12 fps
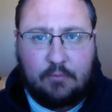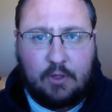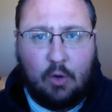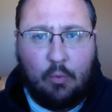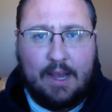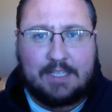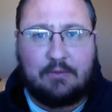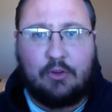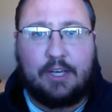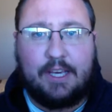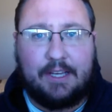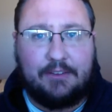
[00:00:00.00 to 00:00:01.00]
ways of
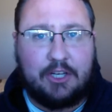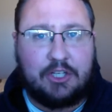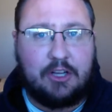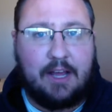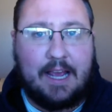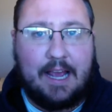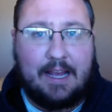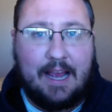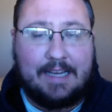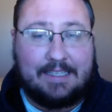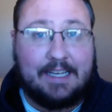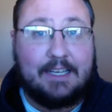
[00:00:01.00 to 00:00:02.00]
looking at digital
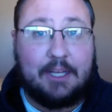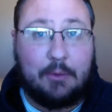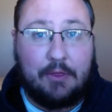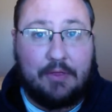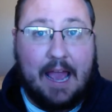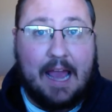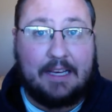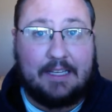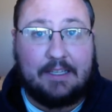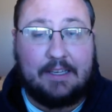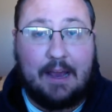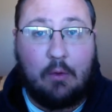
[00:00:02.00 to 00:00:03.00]
identity with that.
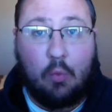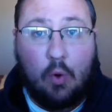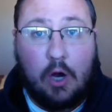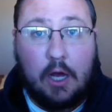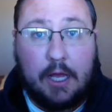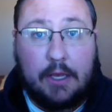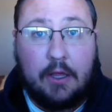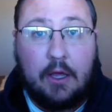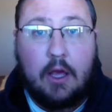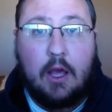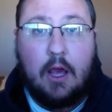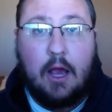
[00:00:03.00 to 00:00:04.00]
In that one,
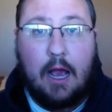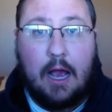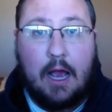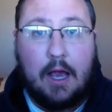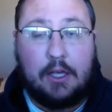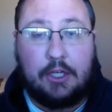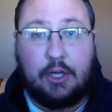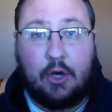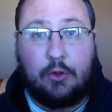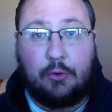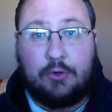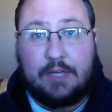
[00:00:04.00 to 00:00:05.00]

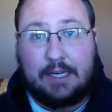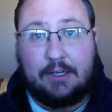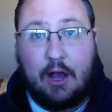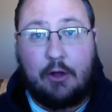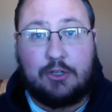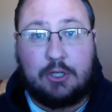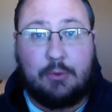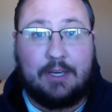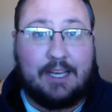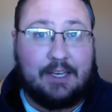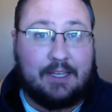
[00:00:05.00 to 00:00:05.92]
through technology we can